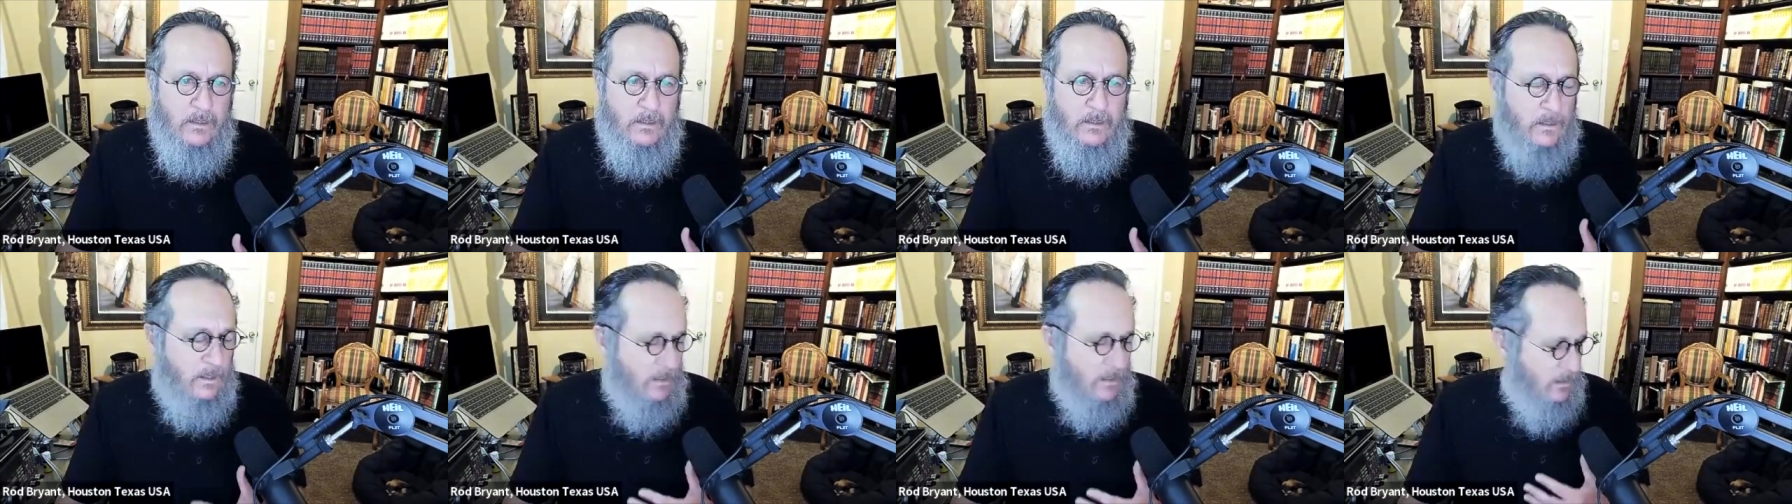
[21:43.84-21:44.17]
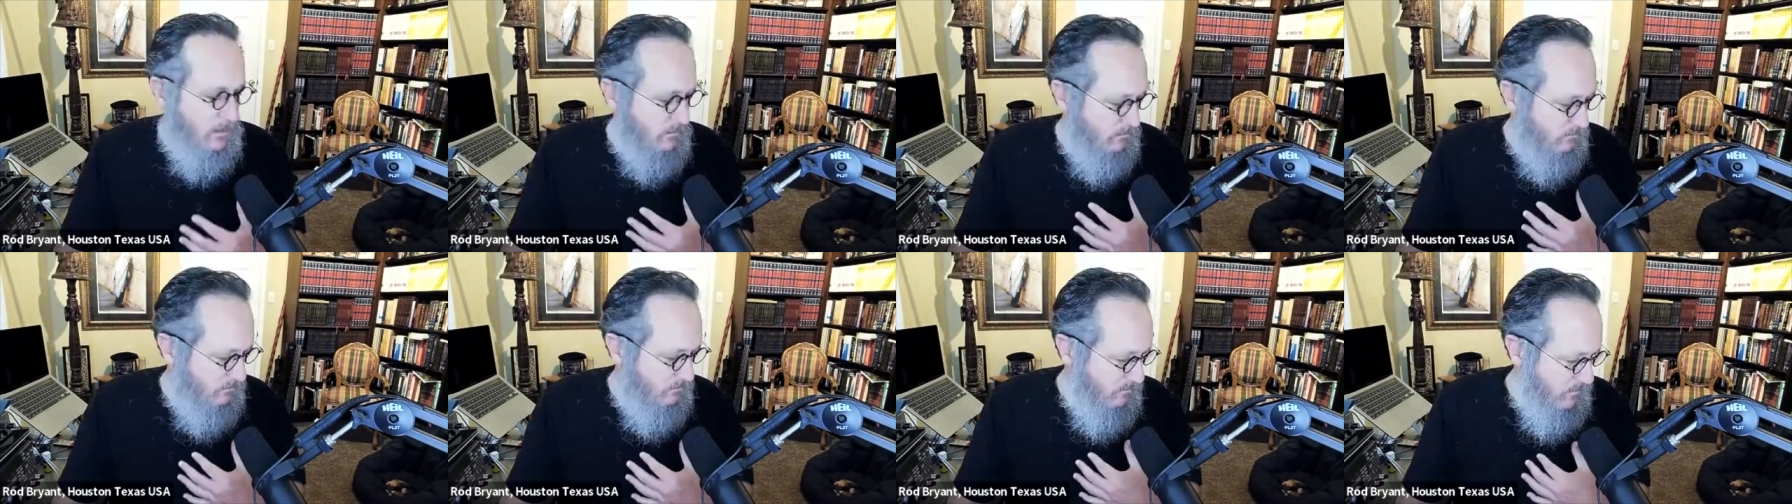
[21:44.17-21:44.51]

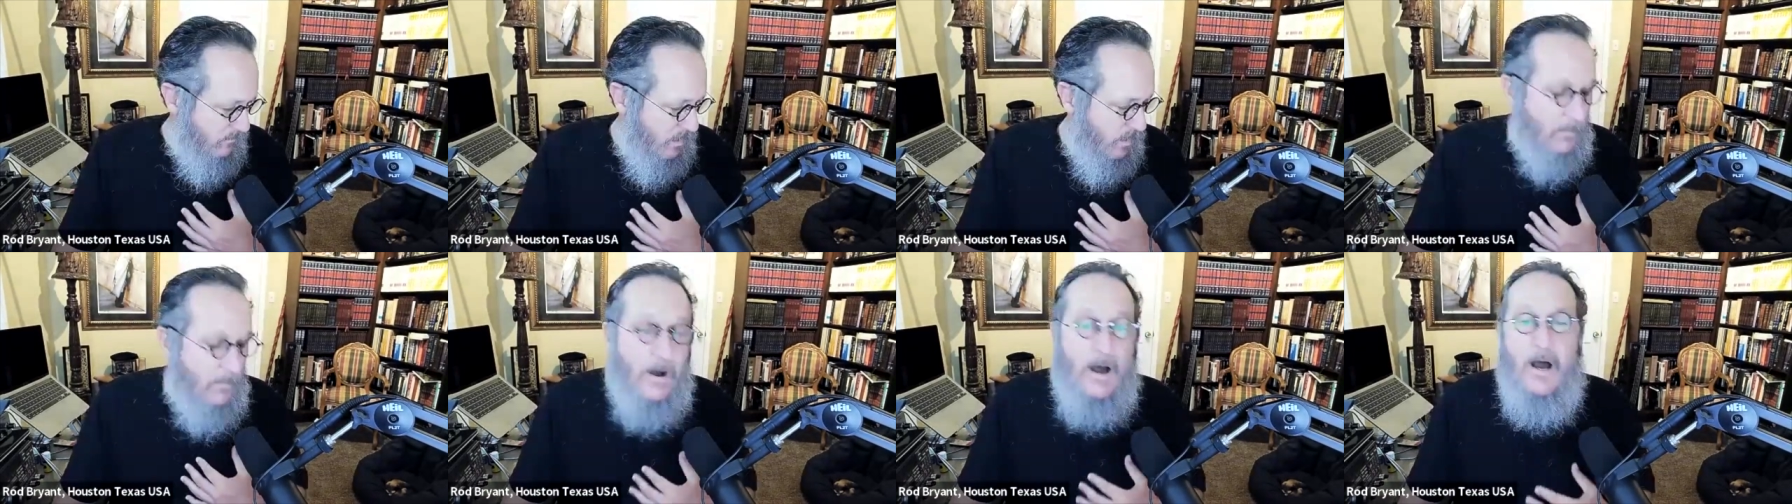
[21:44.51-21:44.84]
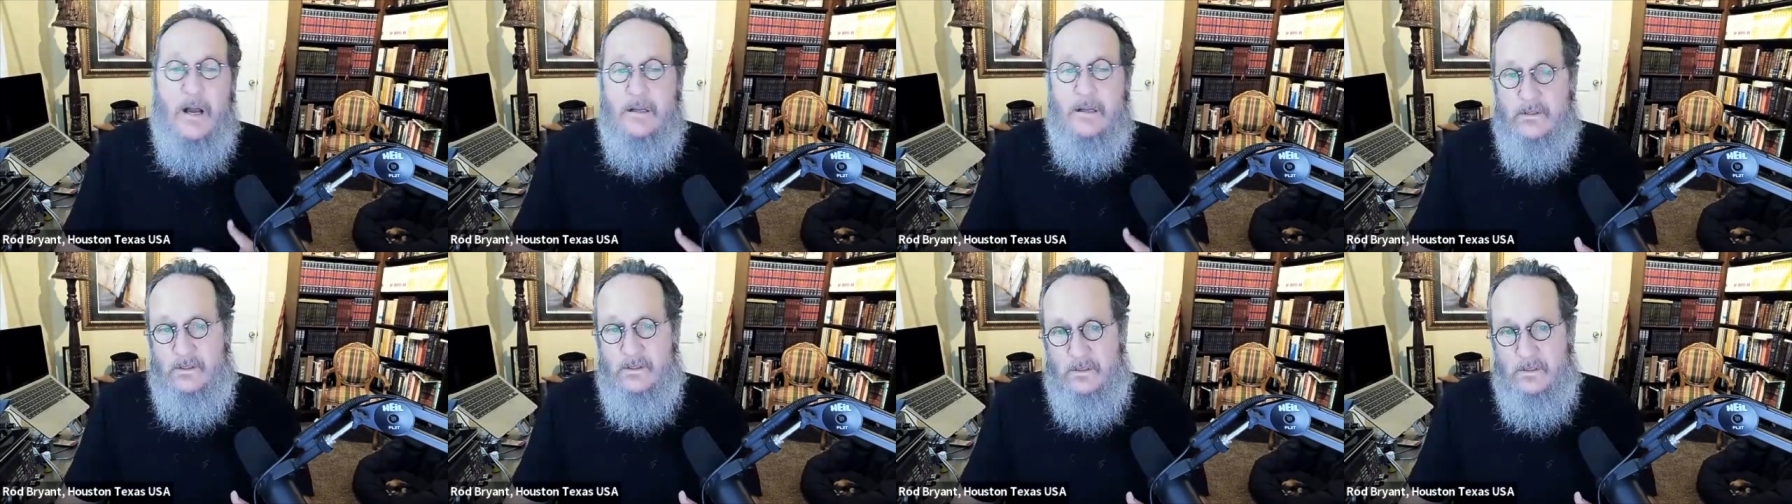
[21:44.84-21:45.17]
um,
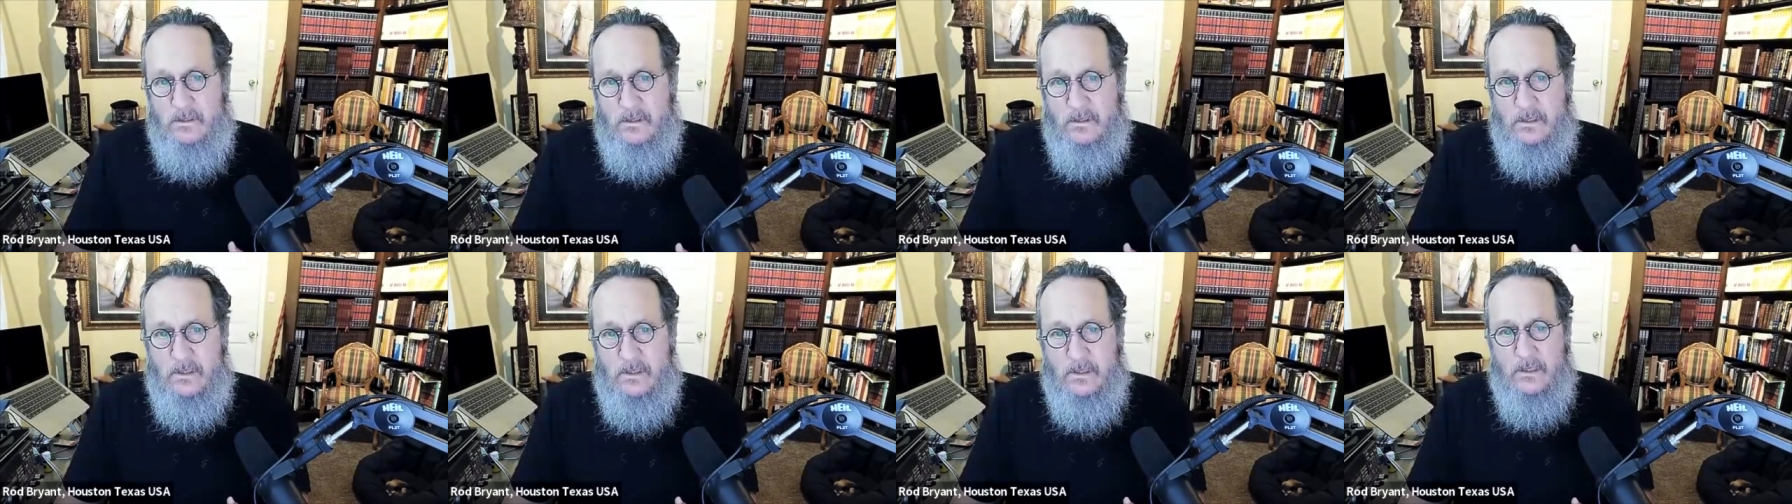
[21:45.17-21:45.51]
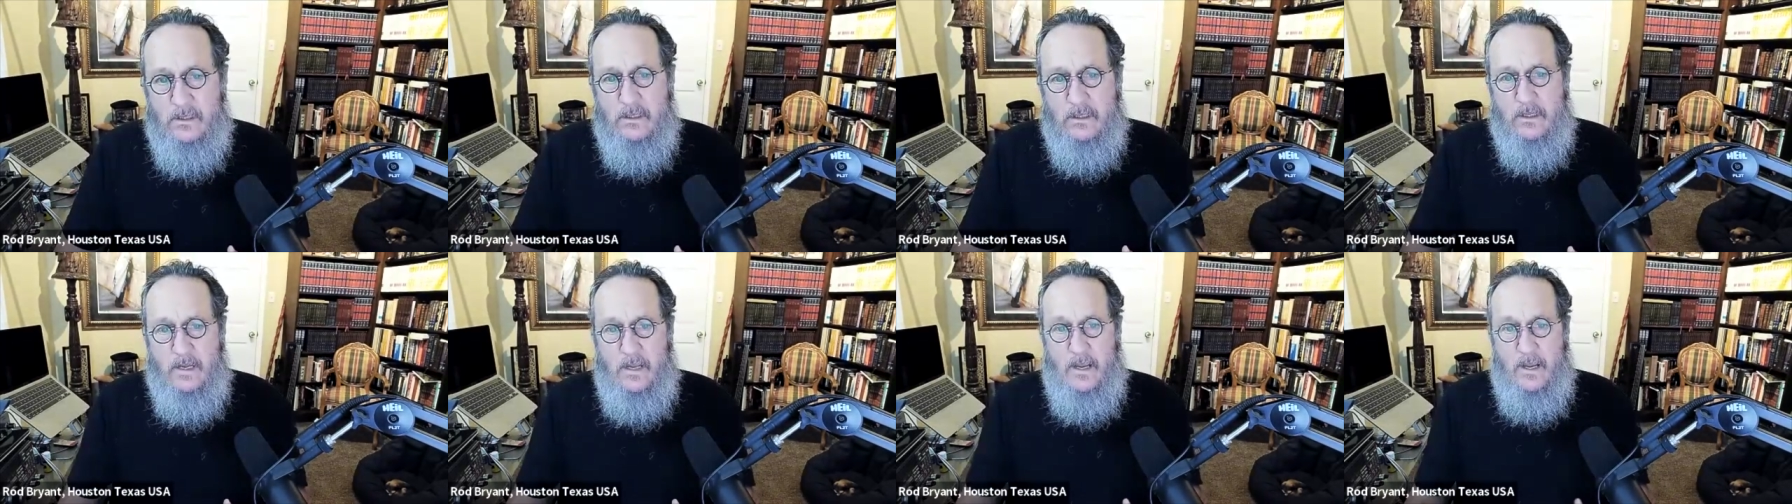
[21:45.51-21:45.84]
Hamas
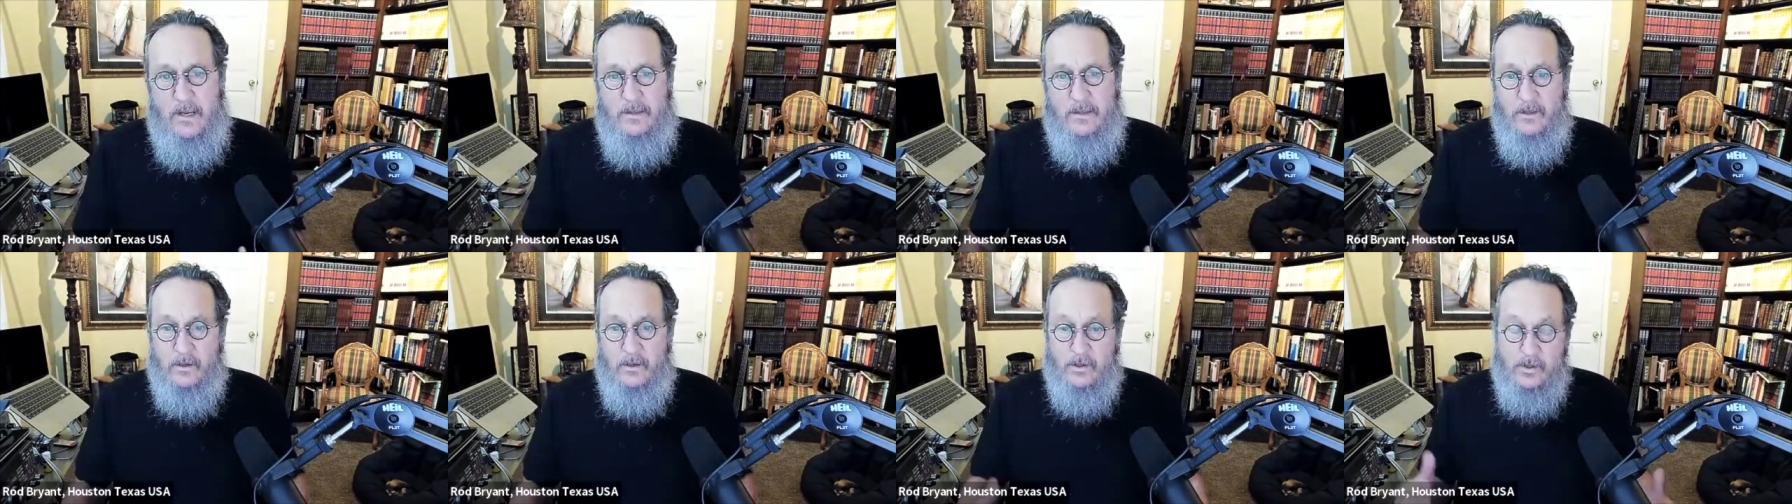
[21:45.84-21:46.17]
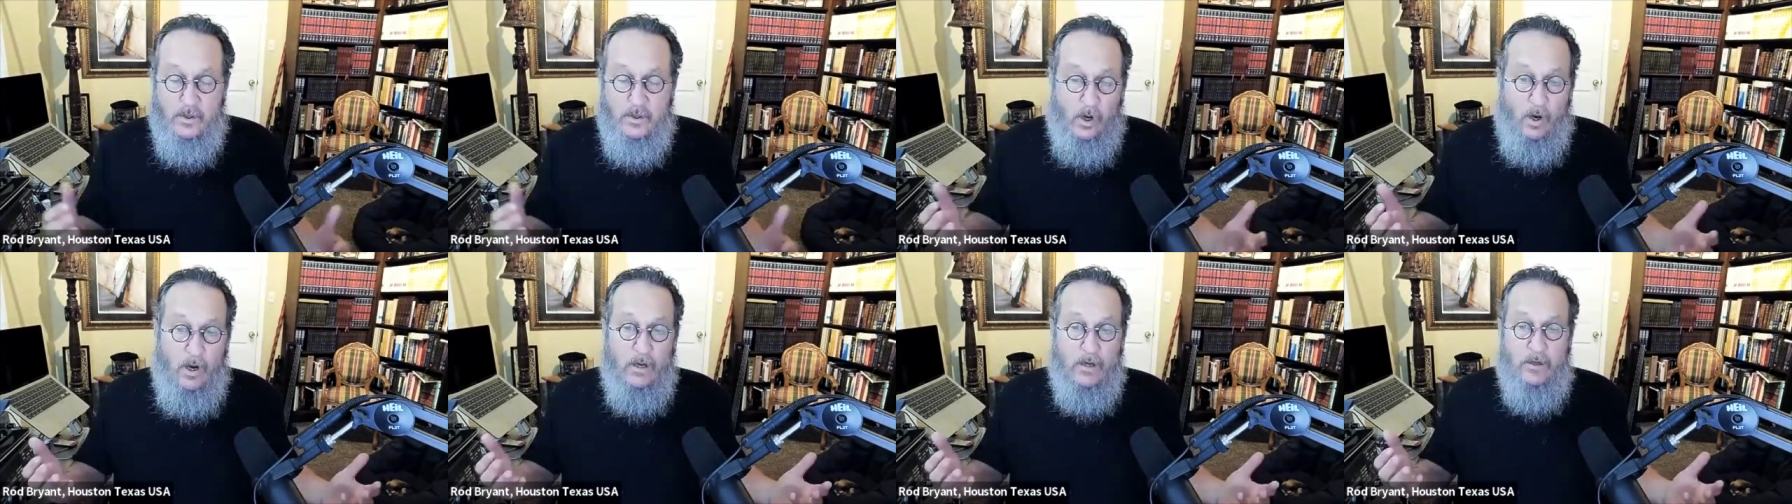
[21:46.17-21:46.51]
and their
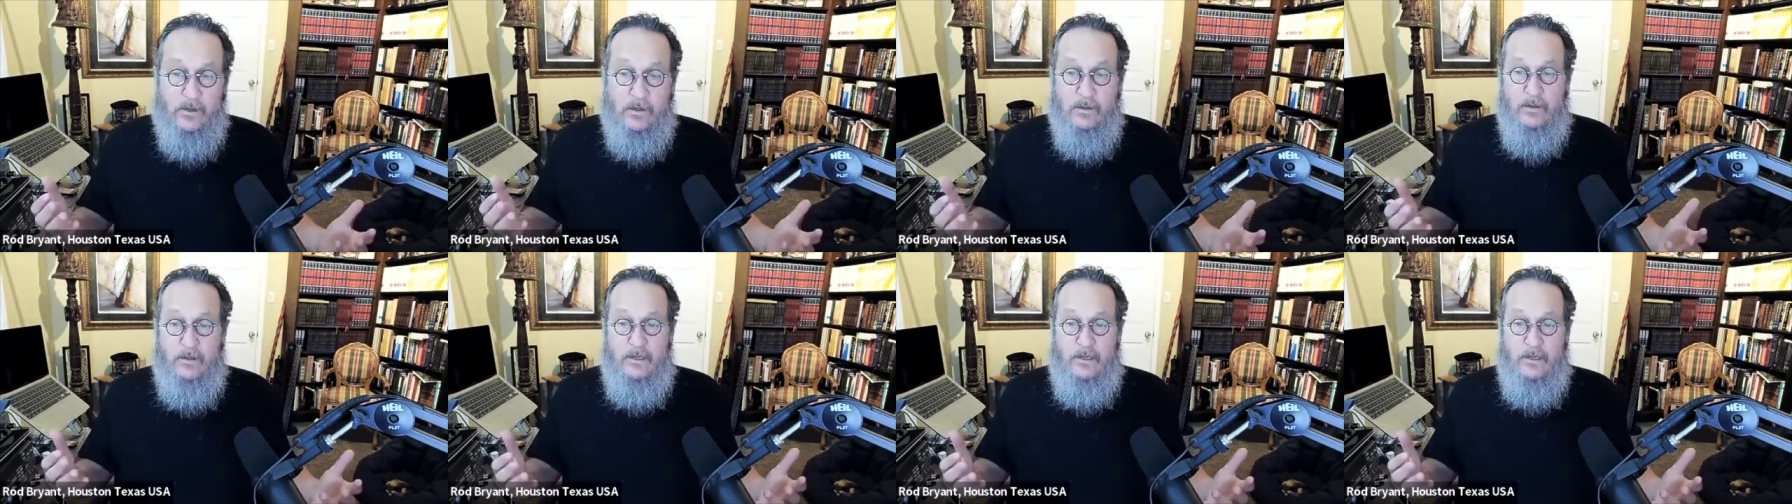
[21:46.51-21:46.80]
charter